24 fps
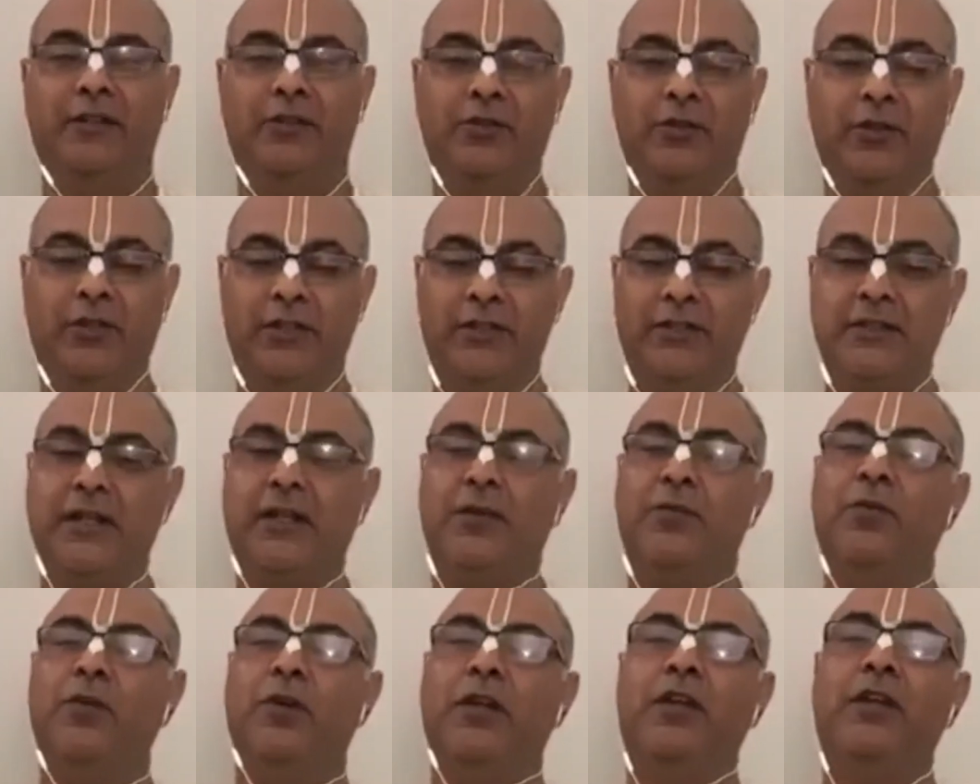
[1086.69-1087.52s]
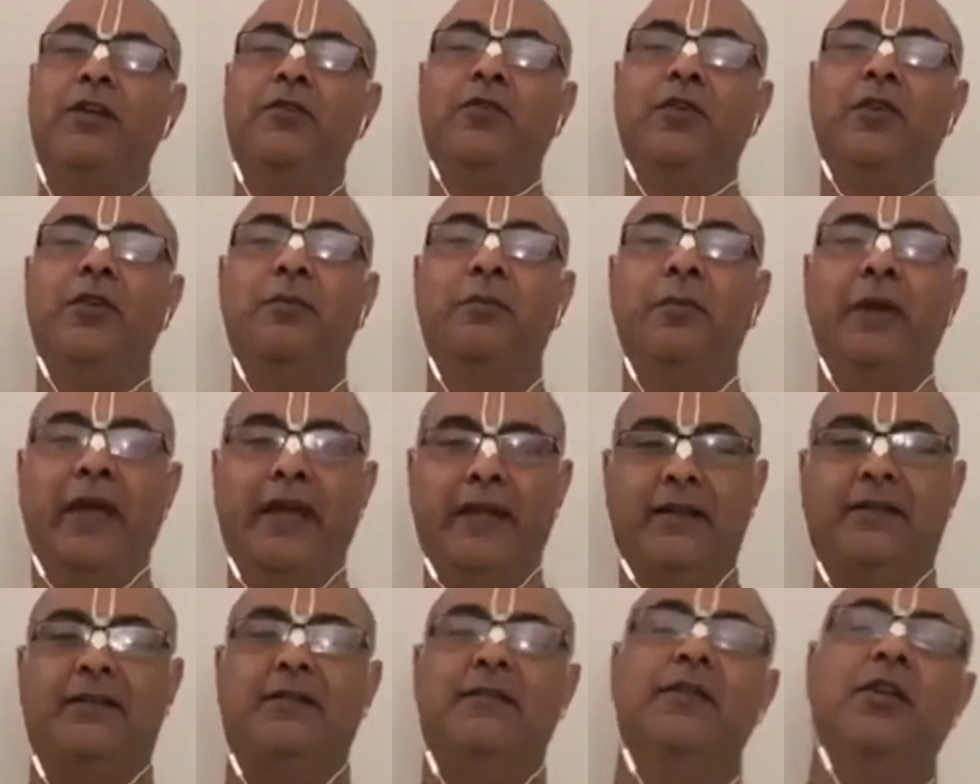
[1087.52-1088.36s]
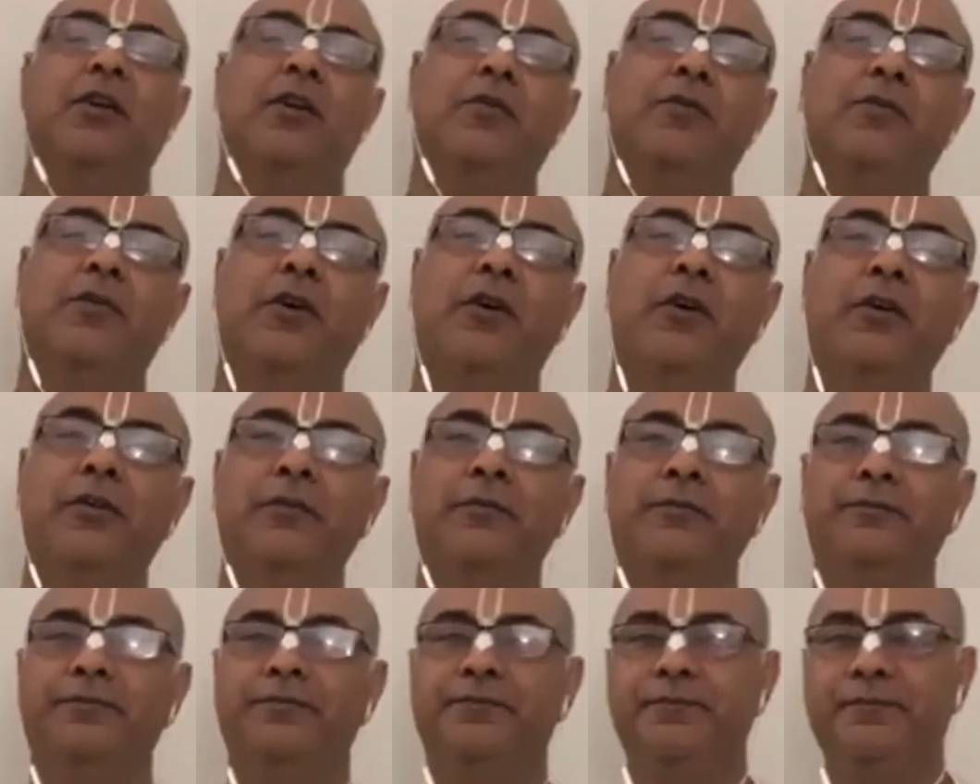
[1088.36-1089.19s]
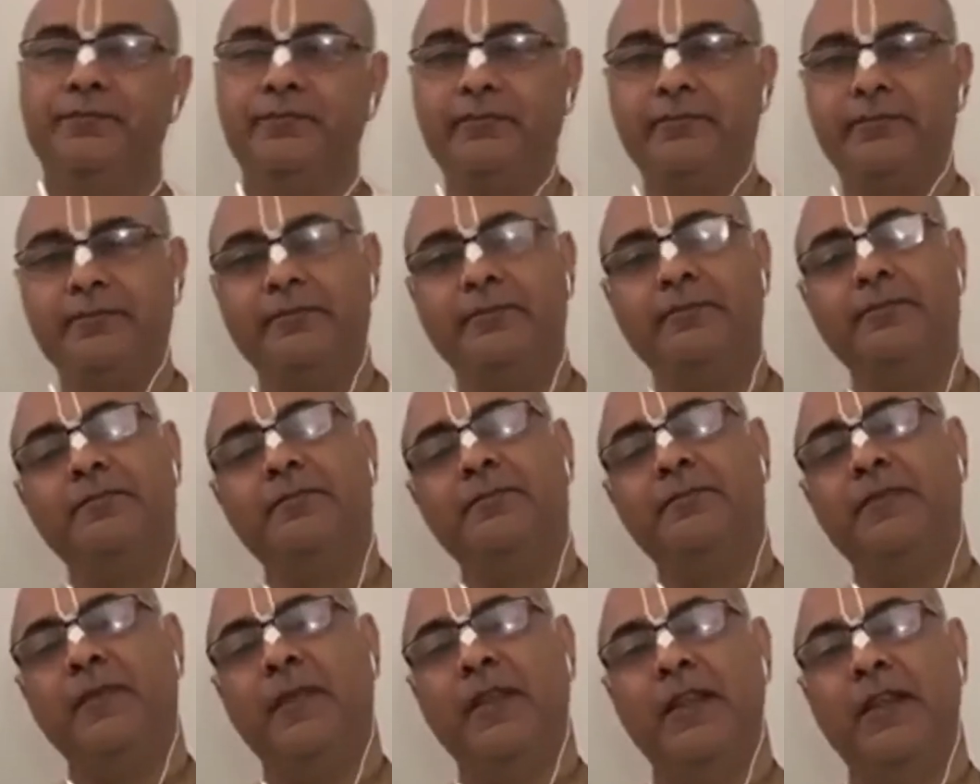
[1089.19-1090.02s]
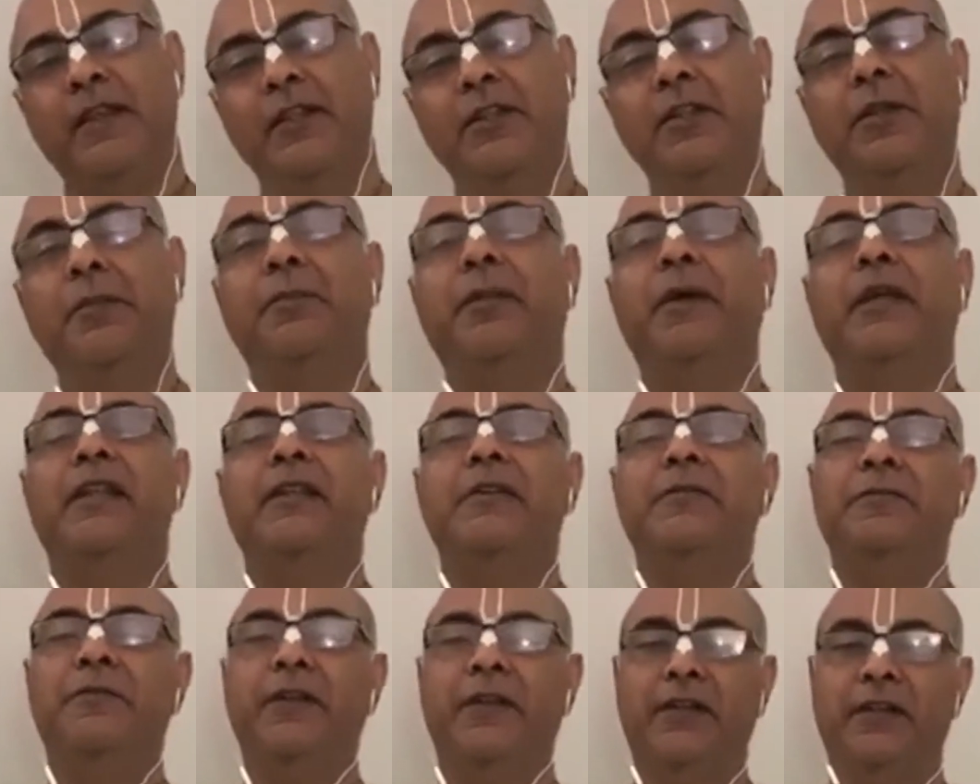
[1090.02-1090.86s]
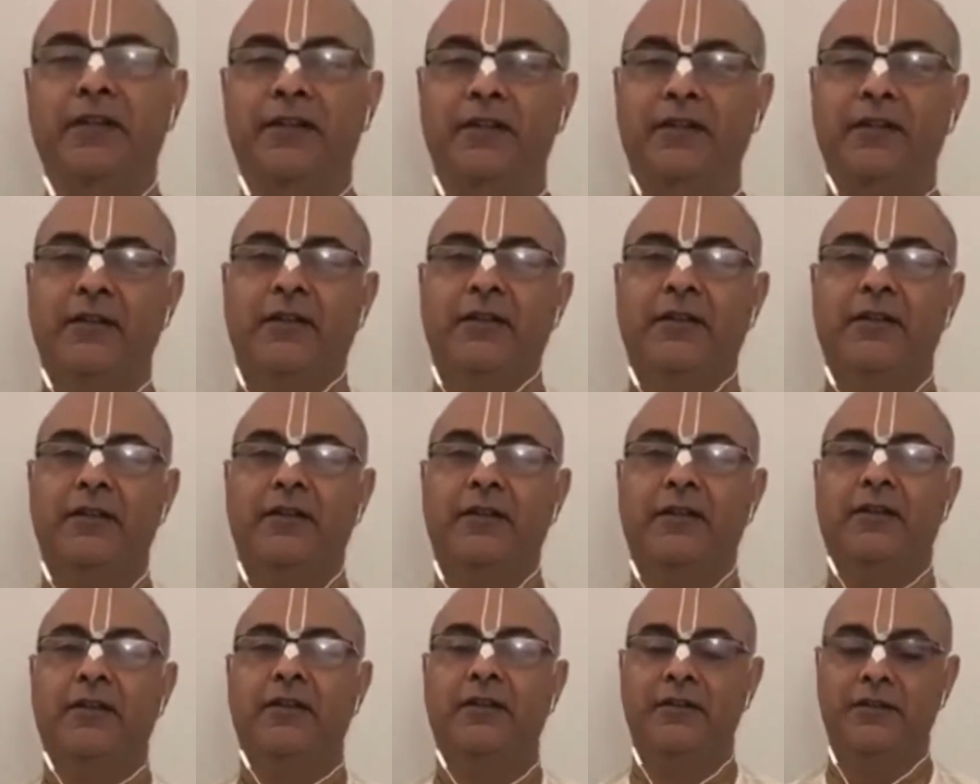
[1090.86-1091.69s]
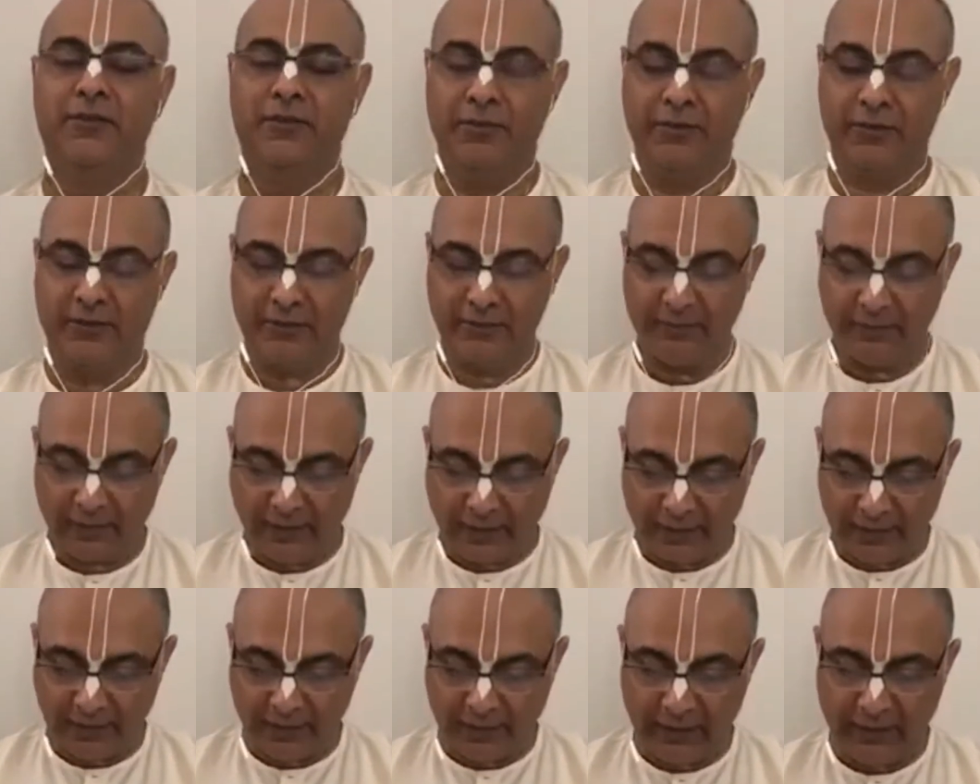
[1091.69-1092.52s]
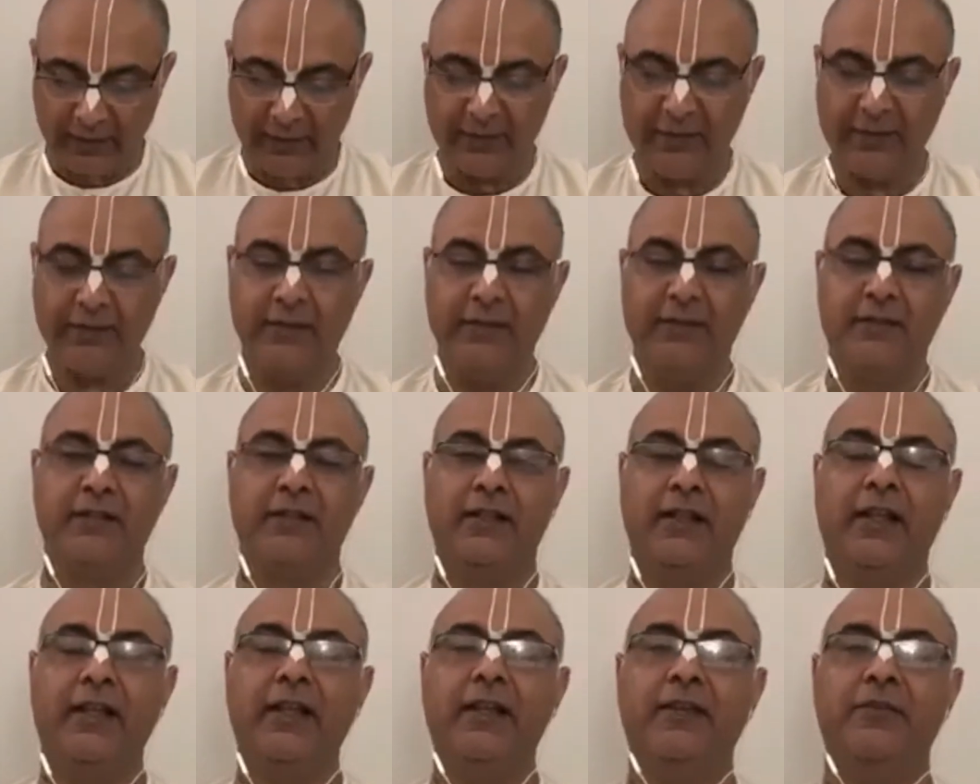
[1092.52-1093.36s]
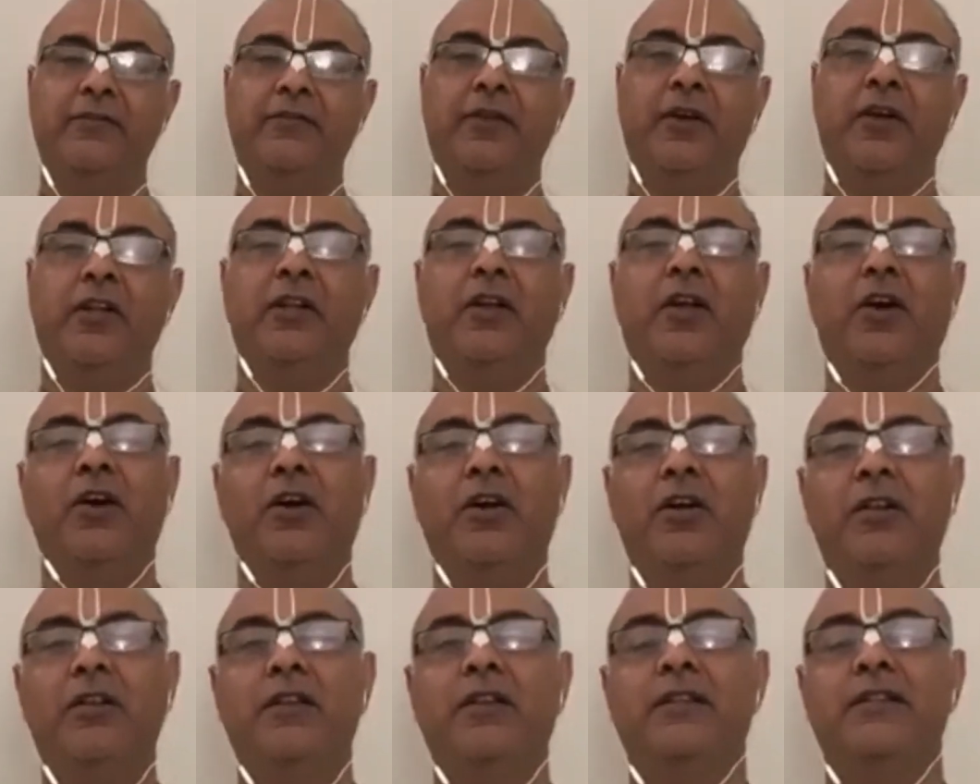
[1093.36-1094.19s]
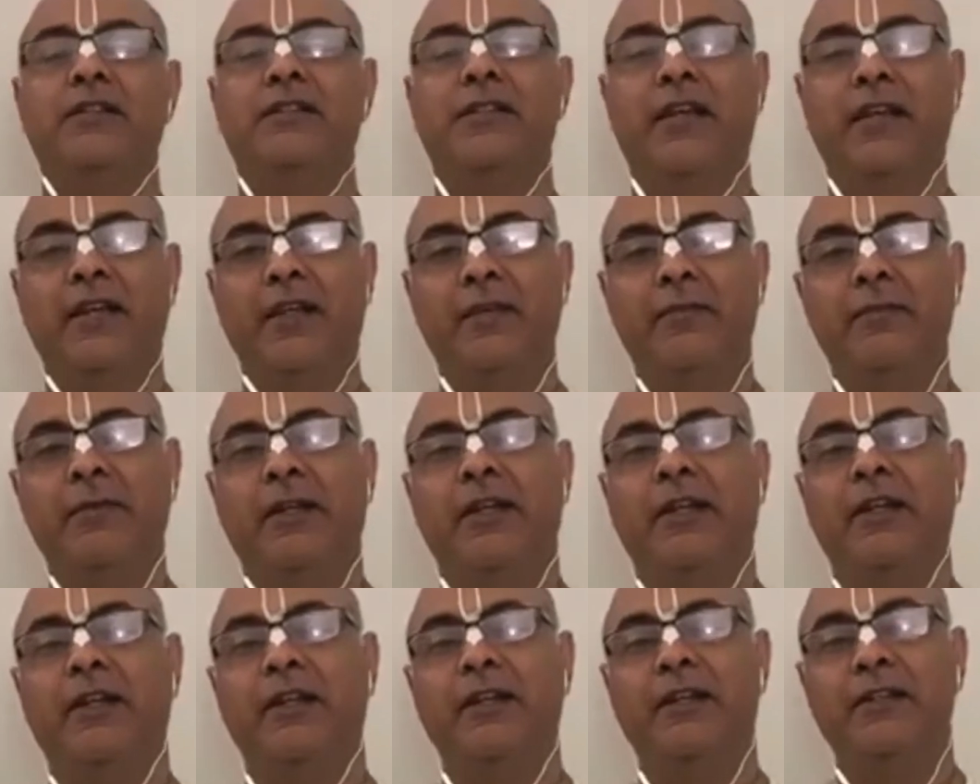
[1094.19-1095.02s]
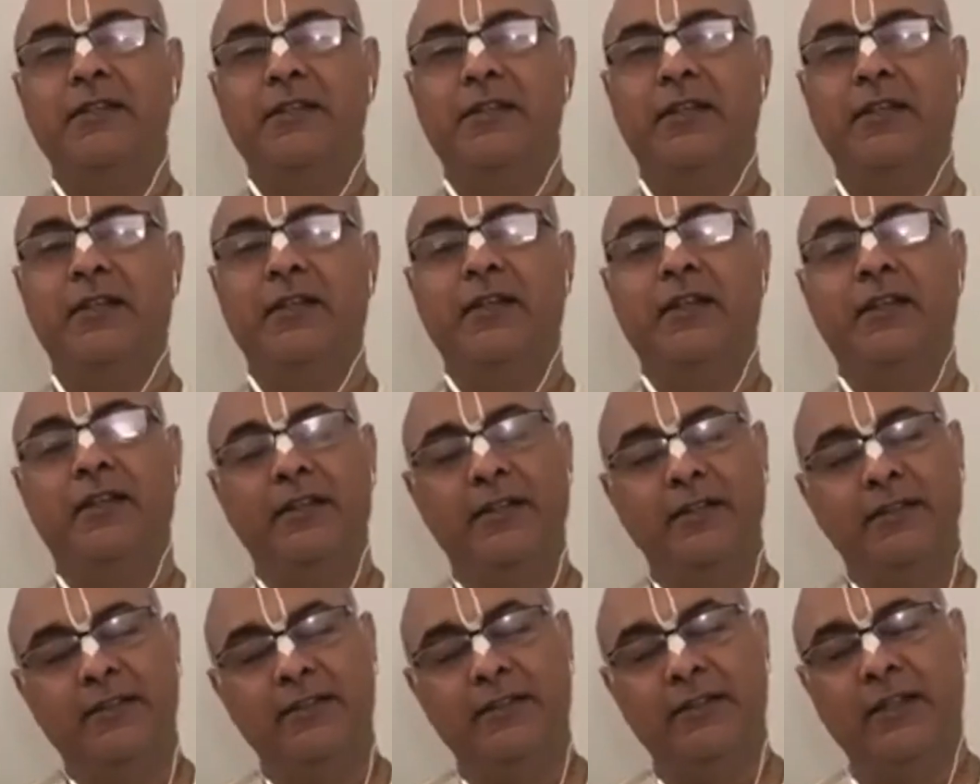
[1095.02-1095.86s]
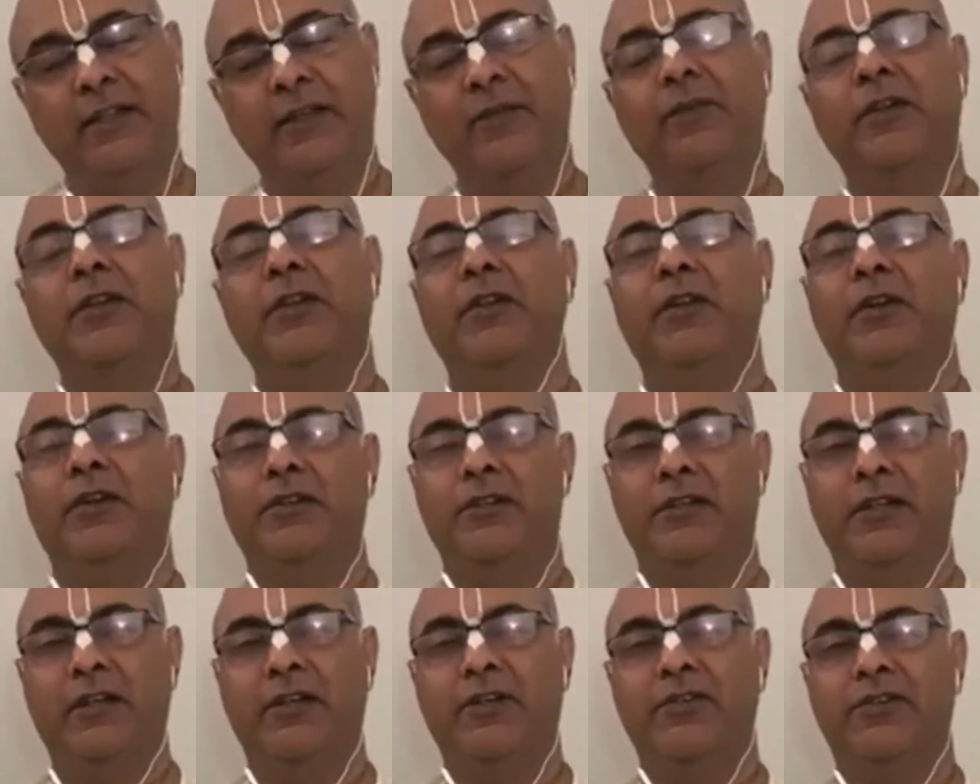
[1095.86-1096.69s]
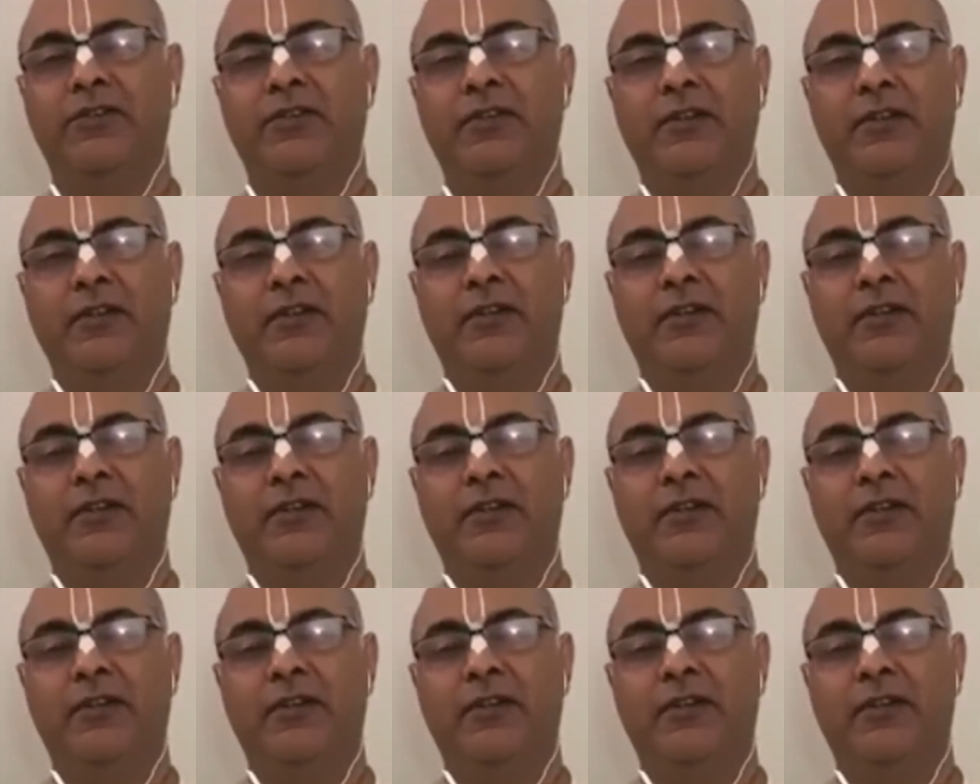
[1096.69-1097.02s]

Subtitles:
So they start working for the banks, not for the benefit, to engage this life on all the time and energy in serving Lord Shri Krishna.